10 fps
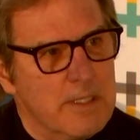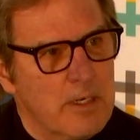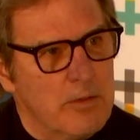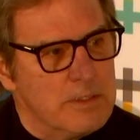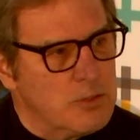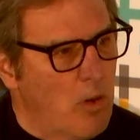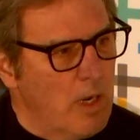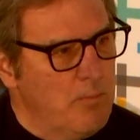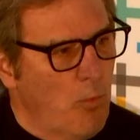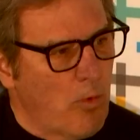there and
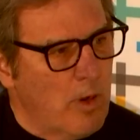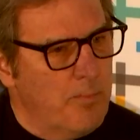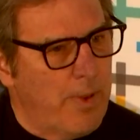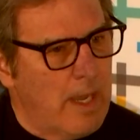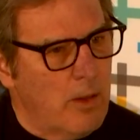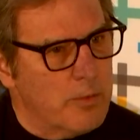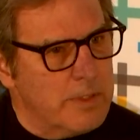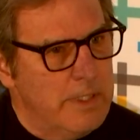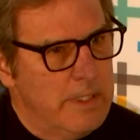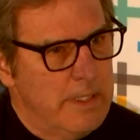talk more about
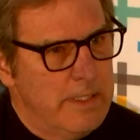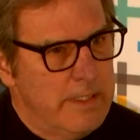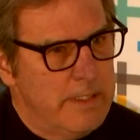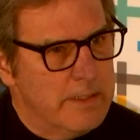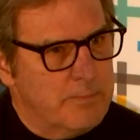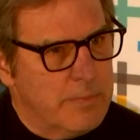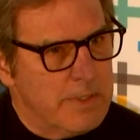it